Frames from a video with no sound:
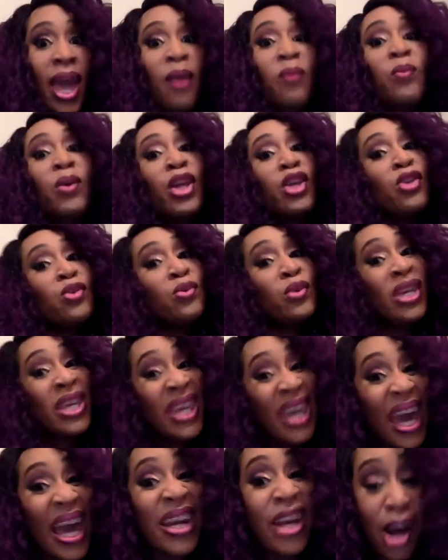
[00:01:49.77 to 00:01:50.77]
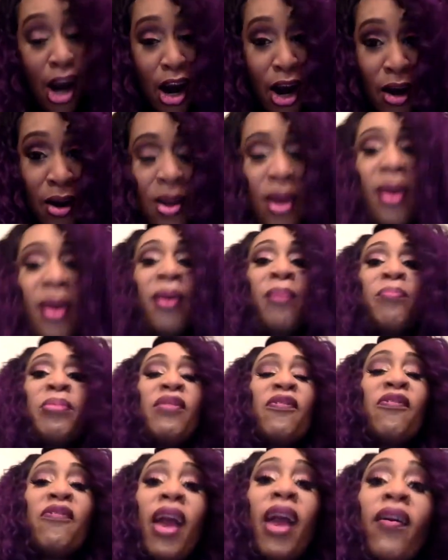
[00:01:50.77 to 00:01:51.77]
And when you get her,
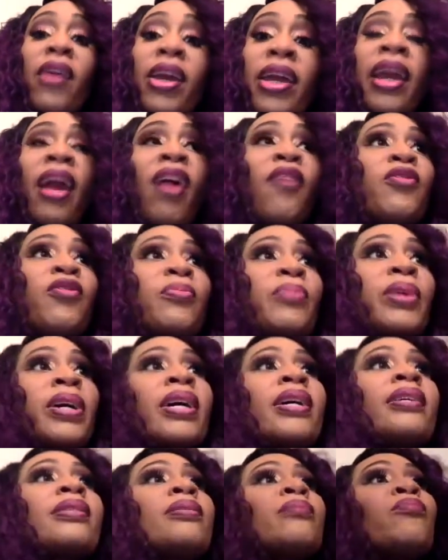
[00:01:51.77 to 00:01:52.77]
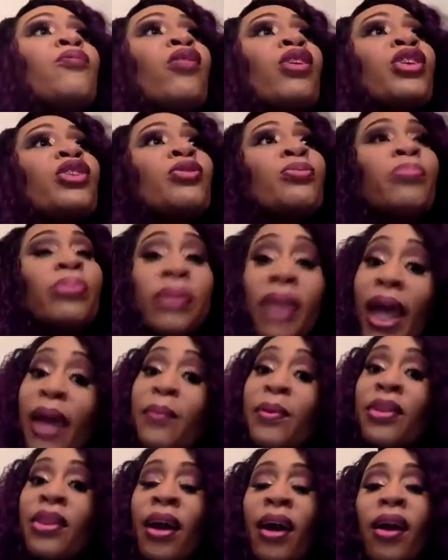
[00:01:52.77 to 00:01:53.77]
be very careful because the more you
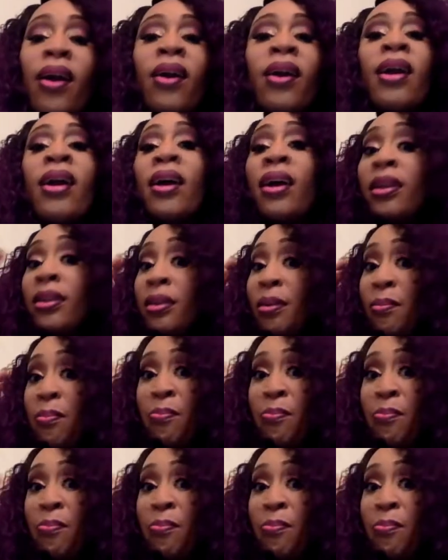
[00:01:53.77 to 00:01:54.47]
play with her, the